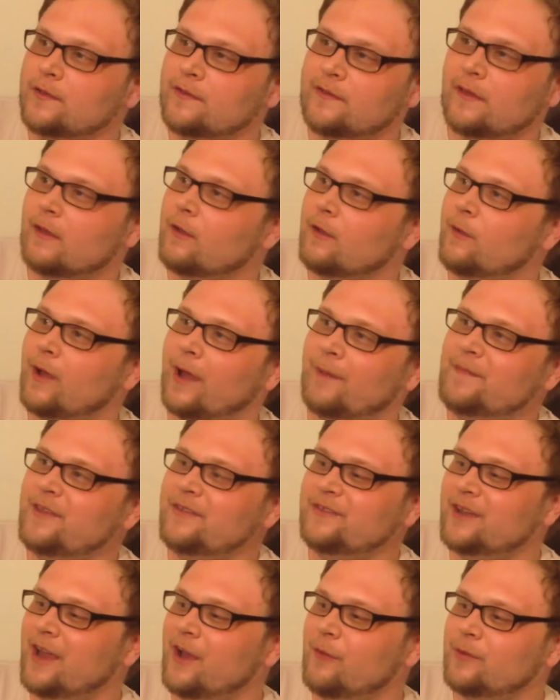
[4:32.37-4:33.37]
So I'm
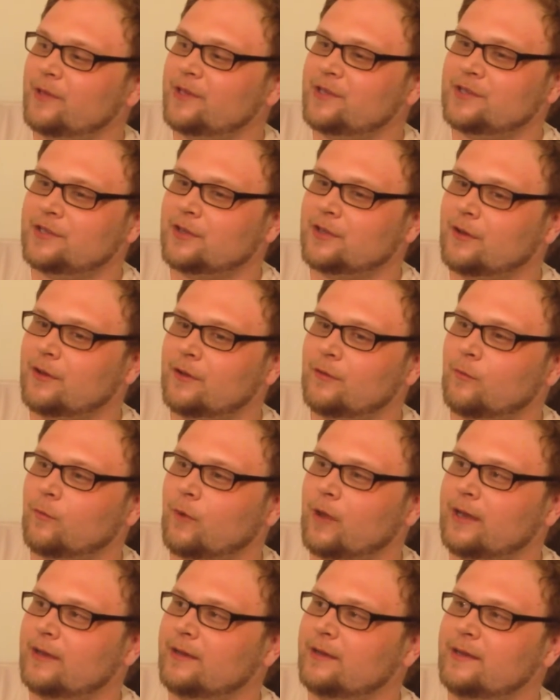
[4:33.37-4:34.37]
just not really sure
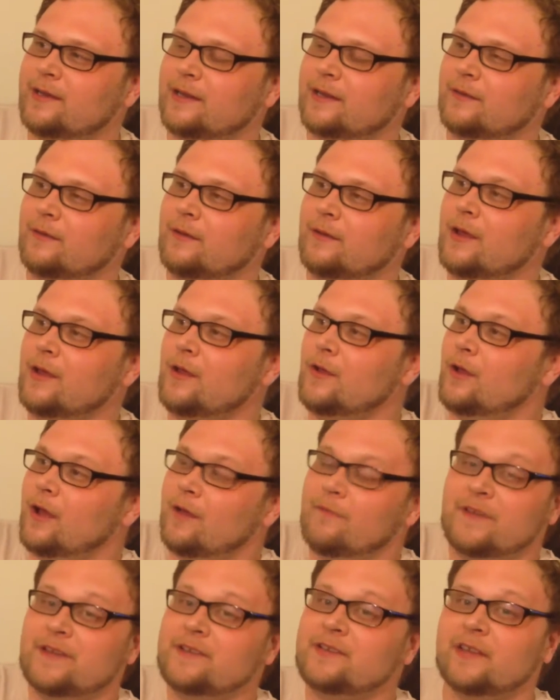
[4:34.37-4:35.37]
what, you know,
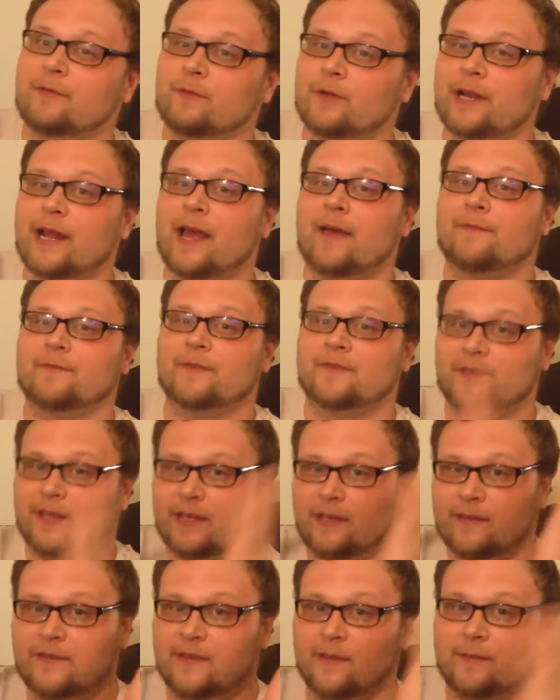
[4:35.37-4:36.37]
eventually we're going to have to
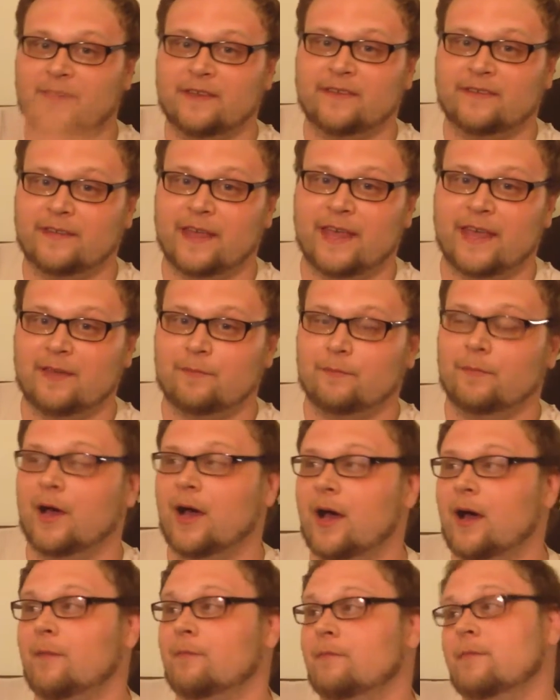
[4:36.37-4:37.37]
see some insane
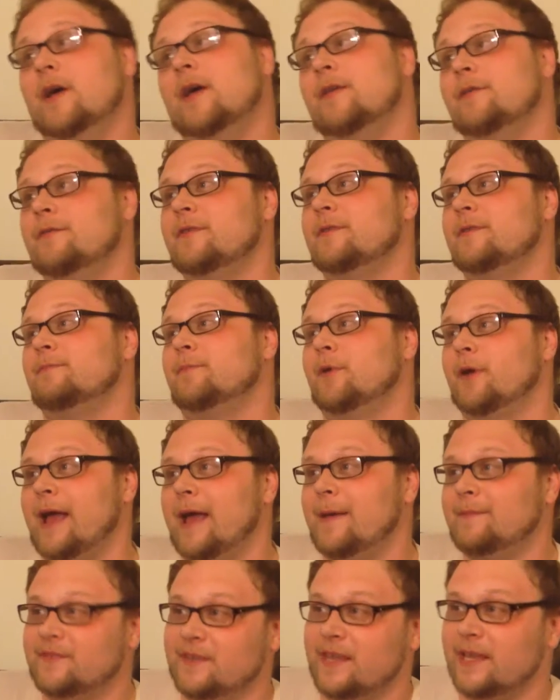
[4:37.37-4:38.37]
bomb, other than
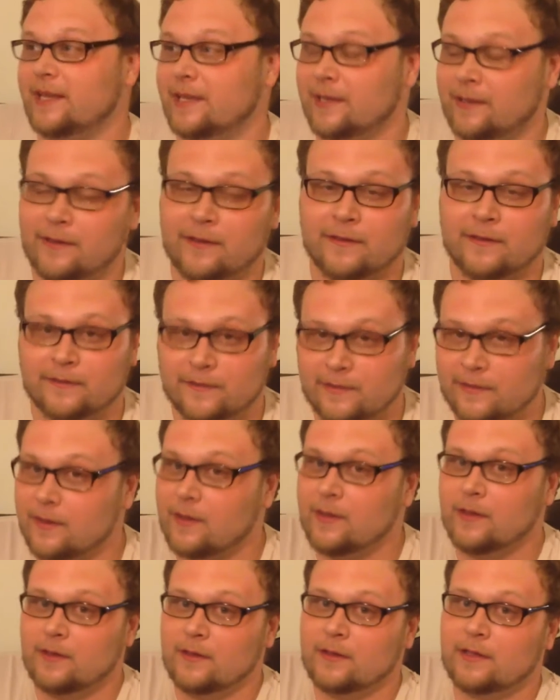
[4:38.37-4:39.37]
perhaps Gideon, because